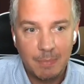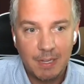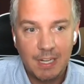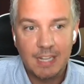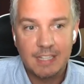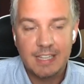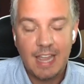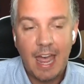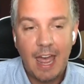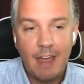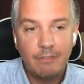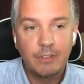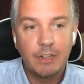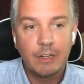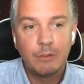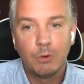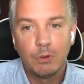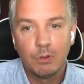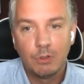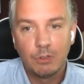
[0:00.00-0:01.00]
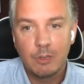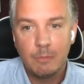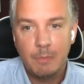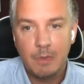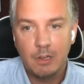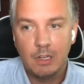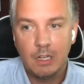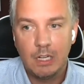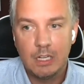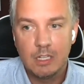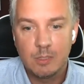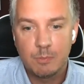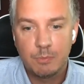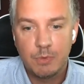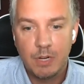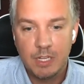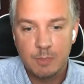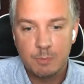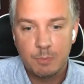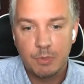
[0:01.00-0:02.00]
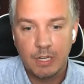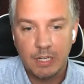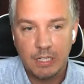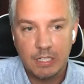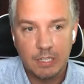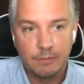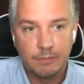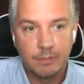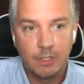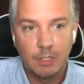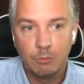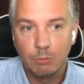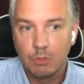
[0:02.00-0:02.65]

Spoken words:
Because every rural community is pretty different.